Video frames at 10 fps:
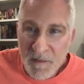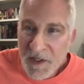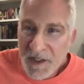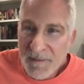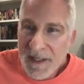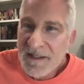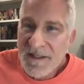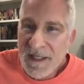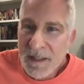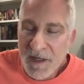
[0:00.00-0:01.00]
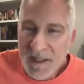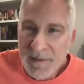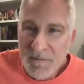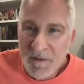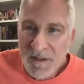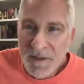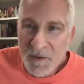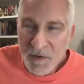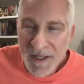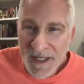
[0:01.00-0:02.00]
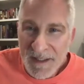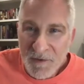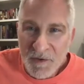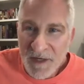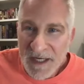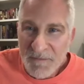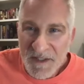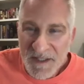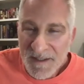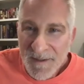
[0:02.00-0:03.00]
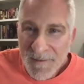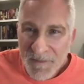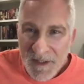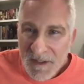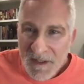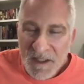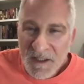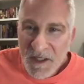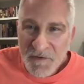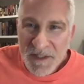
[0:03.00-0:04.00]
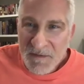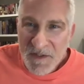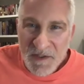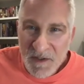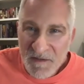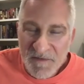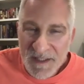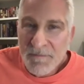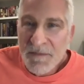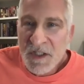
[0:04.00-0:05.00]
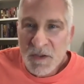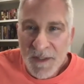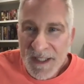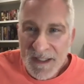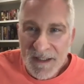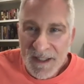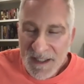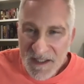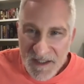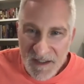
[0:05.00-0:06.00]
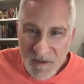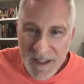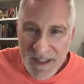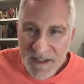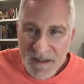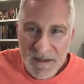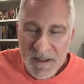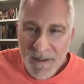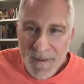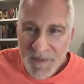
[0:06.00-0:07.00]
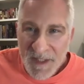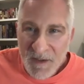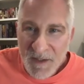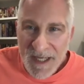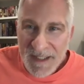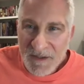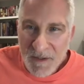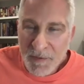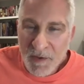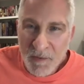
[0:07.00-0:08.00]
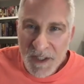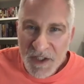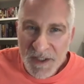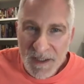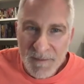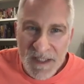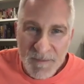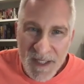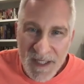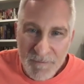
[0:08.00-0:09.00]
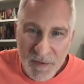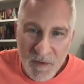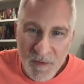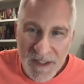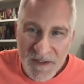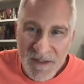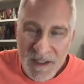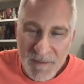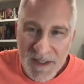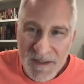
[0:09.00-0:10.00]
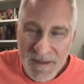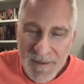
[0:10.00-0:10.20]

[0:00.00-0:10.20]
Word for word: And you can make the same argument with Ukraine. Ukraine was a country that was sort of in between the East and the West. You know, it had sort of pro-Russian elements, but it had pro-Western elements.